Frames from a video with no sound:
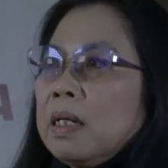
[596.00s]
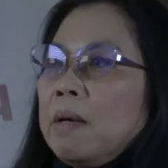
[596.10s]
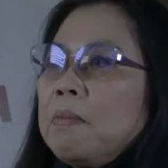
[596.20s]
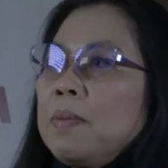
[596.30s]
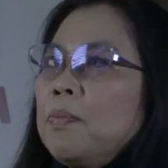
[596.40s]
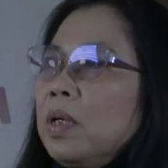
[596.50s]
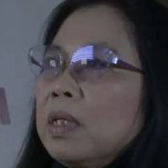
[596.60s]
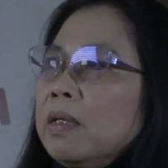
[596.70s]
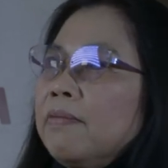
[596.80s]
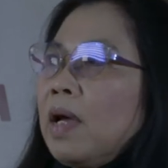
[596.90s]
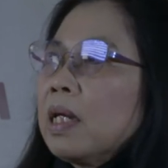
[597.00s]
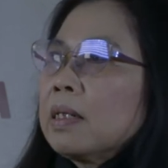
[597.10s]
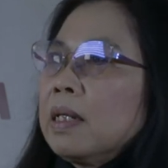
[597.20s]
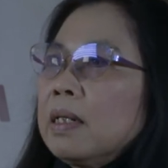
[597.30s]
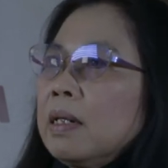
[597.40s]
come up with the
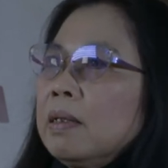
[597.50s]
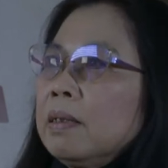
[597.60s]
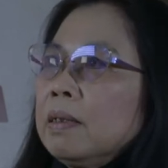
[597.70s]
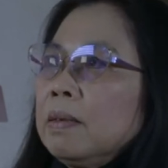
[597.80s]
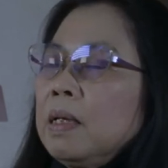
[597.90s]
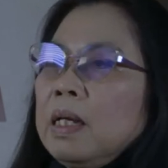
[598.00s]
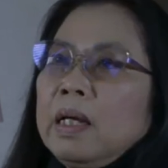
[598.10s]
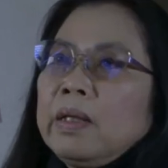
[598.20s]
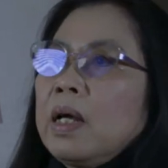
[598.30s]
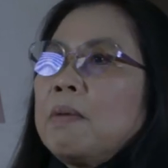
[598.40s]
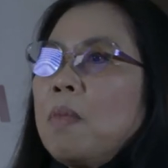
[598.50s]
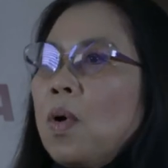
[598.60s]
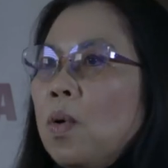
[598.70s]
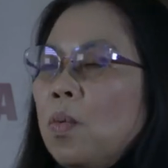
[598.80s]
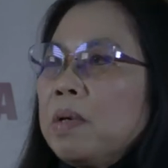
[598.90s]
fact that uh, there are
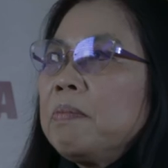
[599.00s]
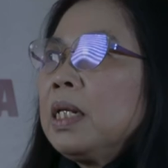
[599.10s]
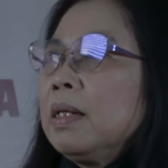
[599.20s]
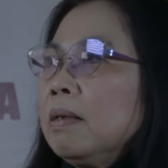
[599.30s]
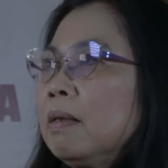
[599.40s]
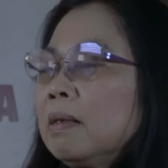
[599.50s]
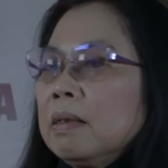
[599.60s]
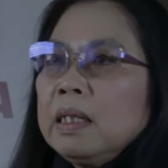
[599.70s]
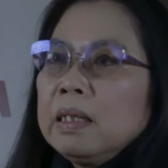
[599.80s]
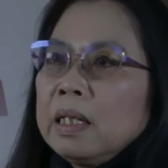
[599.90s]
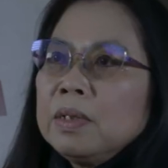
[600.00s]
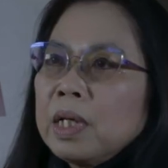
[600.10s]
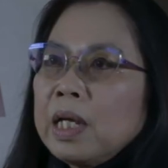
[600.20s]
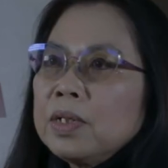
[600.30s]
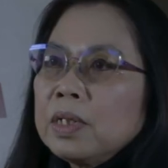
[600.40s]
more women in
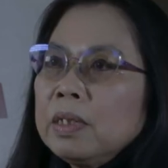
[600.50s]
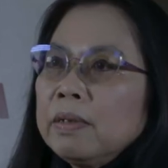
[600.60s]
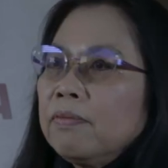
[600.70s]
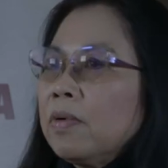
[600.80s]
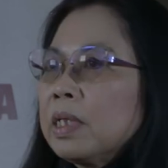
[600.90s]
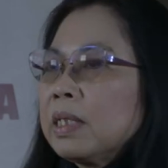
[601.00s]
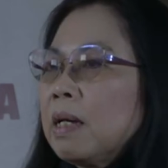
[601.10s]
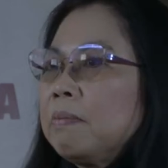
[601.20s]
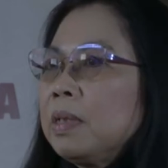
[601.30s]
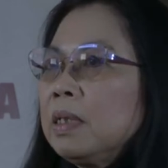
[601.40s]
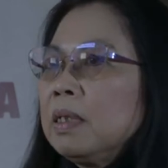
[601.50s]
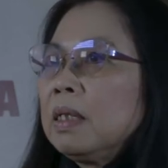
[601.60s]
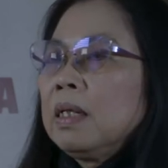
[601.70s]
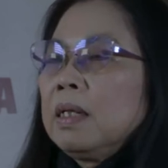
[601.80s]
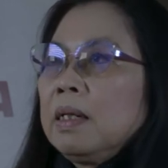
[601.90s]
education, for example,
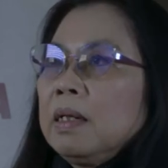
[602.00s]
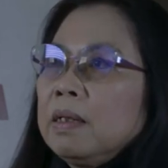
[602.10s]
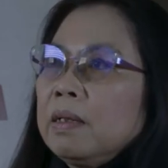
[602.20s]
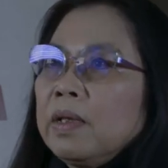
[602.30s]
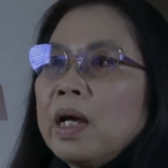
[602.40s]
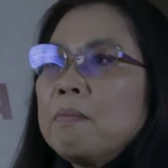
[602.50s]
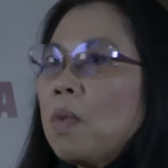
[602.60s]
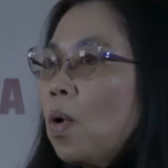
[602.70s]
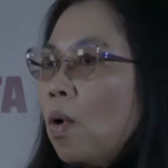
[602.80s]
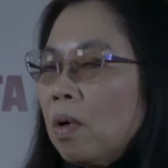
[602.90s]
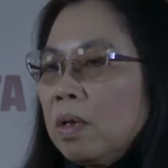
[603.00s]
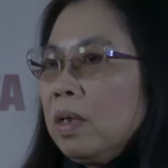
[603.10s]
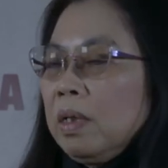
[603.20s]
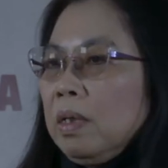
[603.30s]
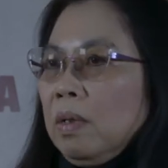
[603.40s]
uh, there are more
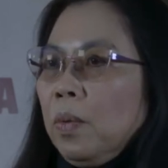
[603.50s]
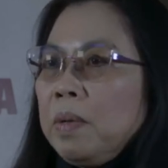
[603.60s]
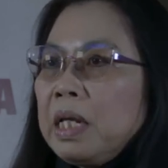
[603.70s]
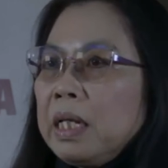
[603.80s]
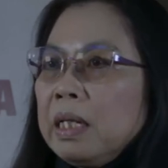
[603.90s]
women